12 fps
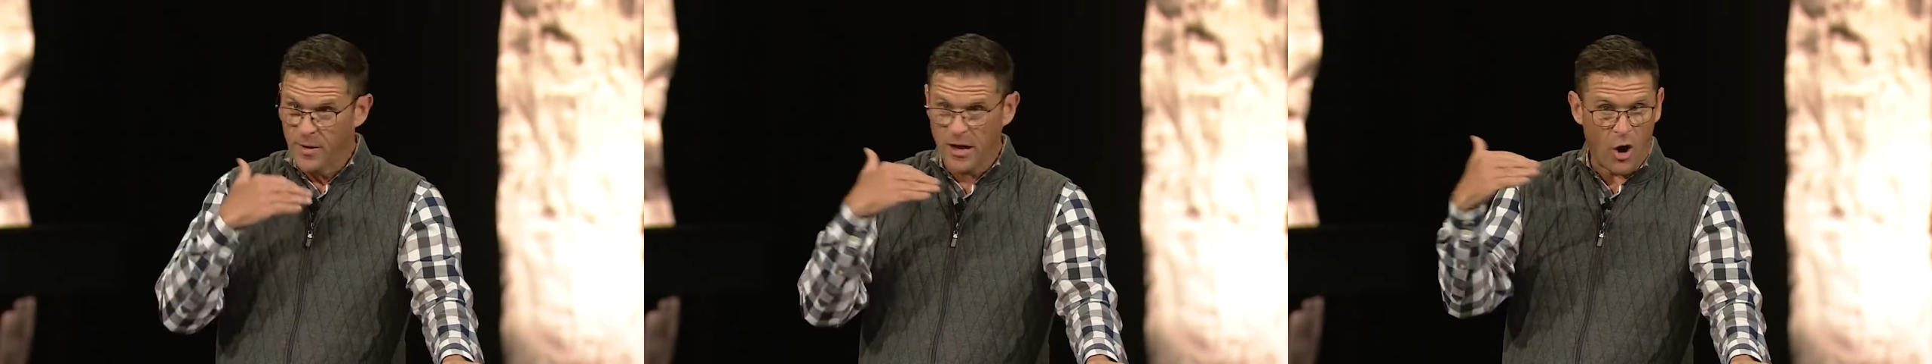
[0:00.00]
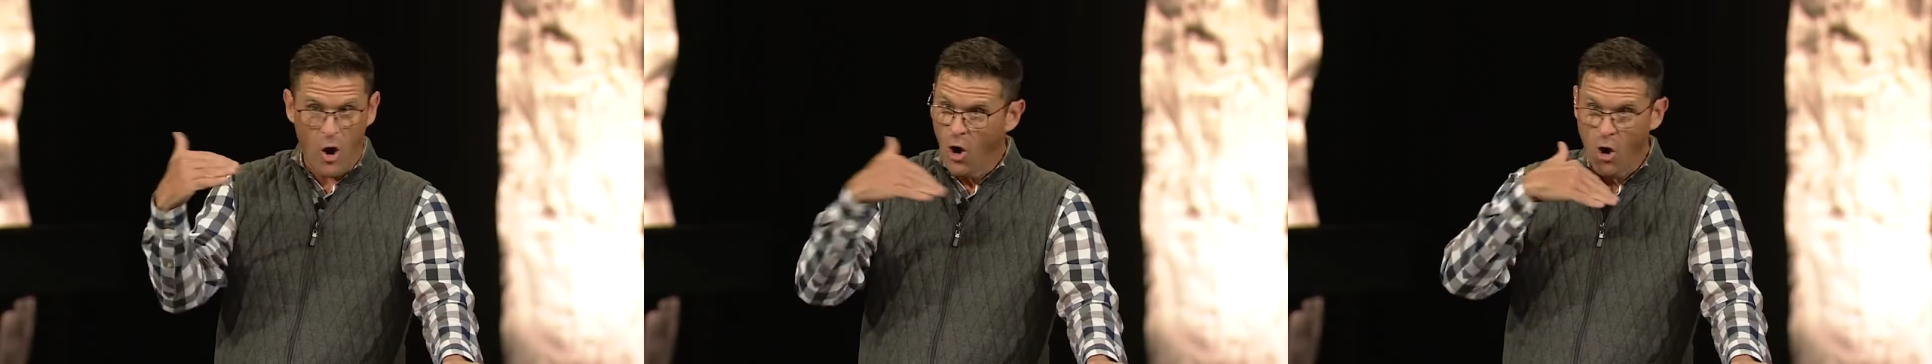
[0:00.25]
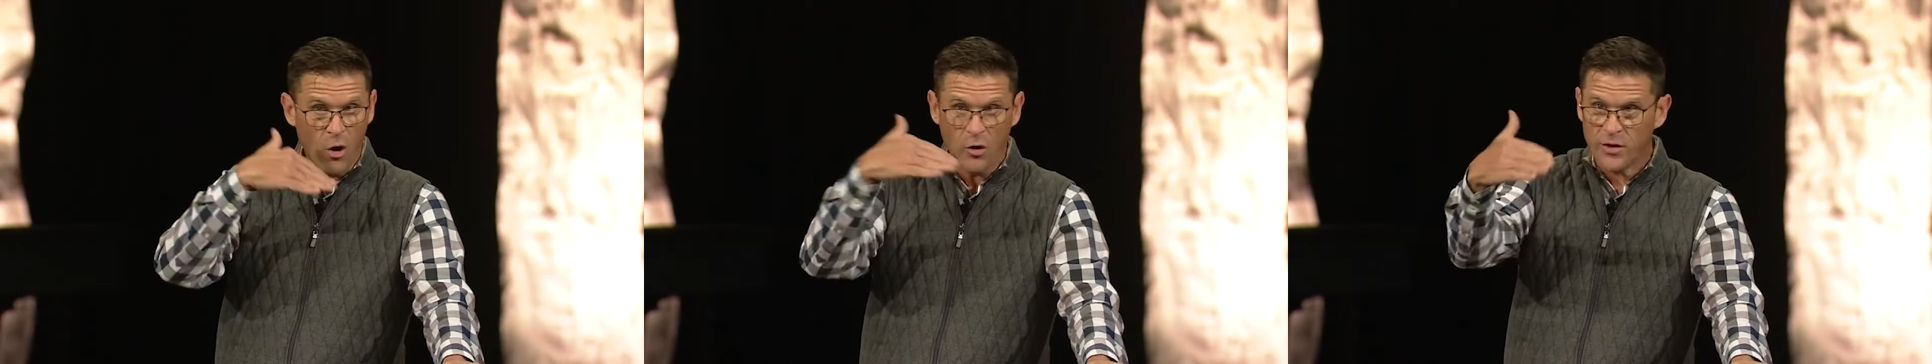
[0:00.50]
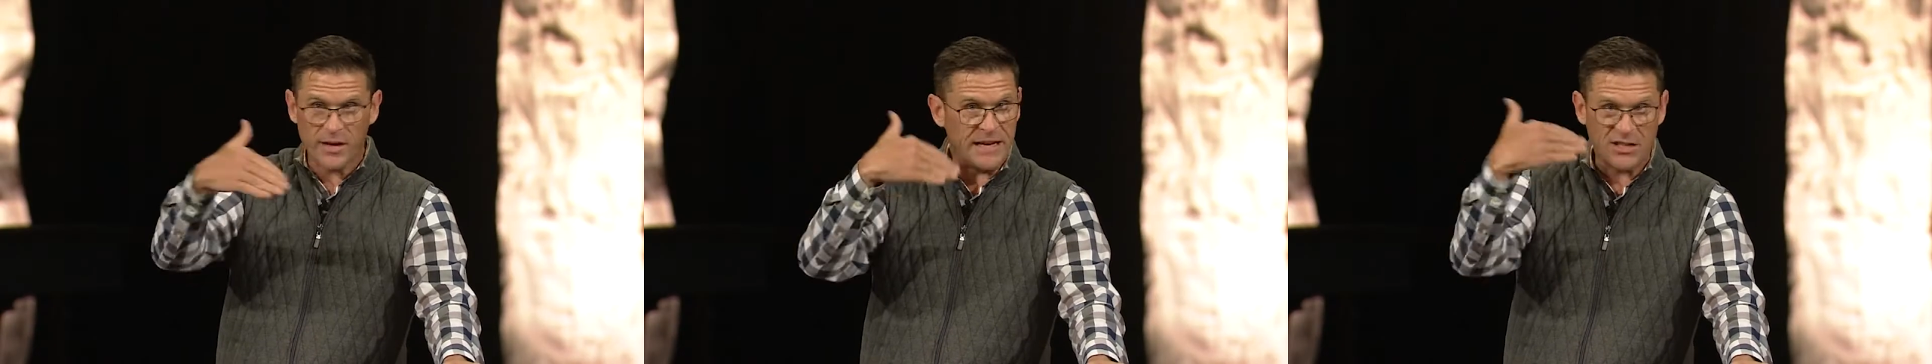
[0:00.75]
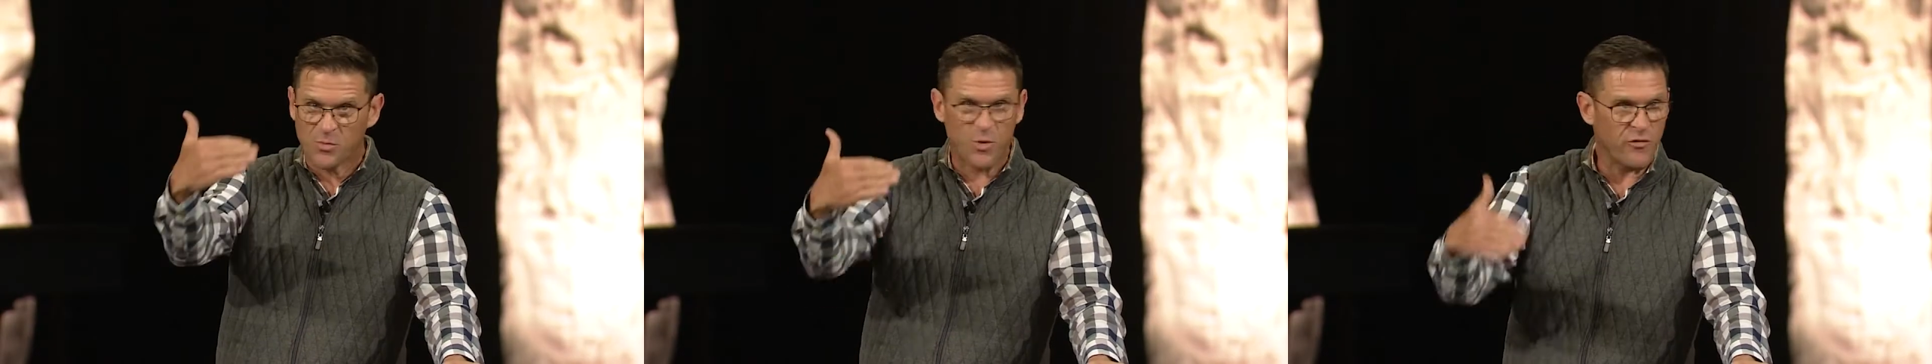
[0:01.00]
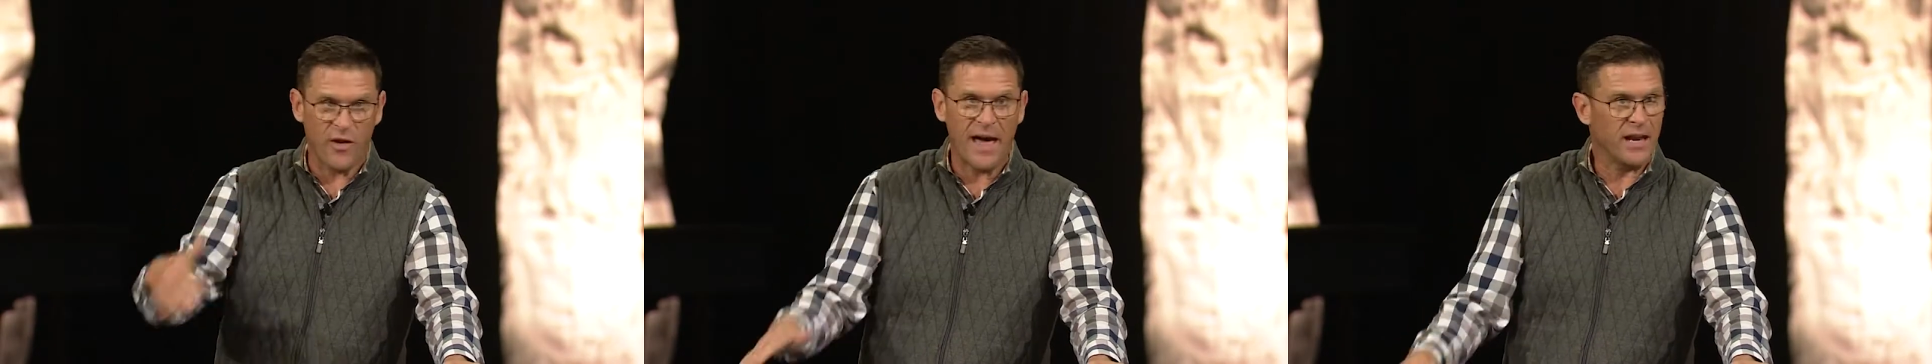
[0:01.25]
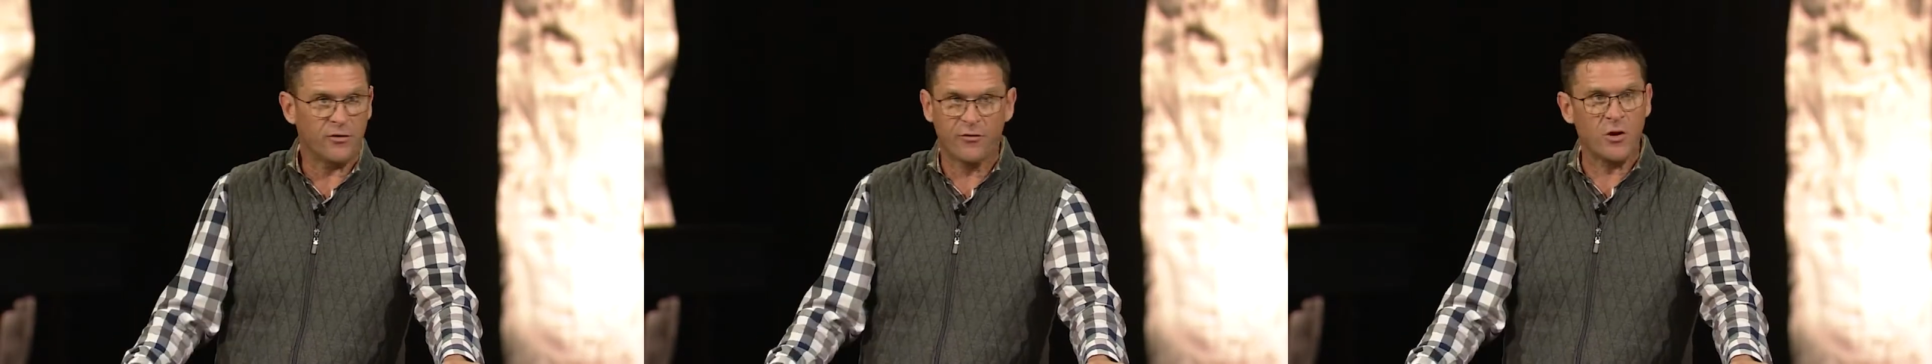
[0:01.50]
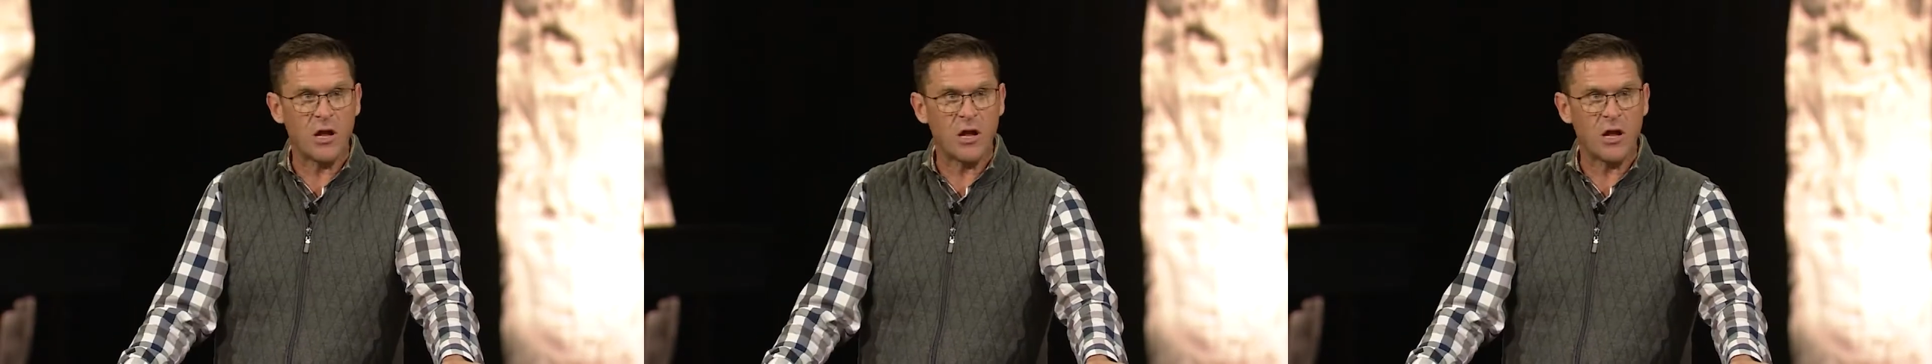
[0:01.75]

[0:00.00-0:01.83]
about all that he's provided for